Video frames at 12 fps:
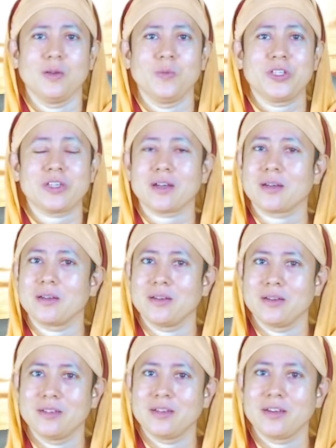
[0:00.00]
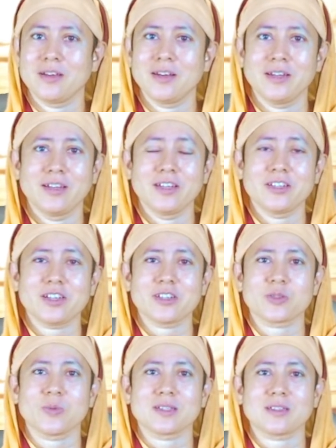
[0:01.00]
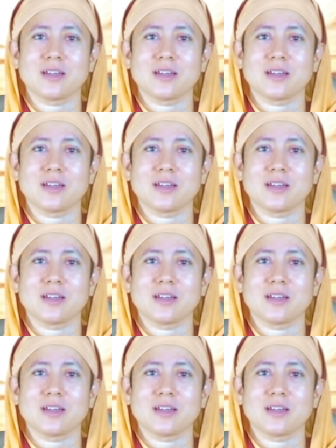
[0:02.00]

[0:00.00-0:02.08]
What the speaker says: which are the really dangerous ones,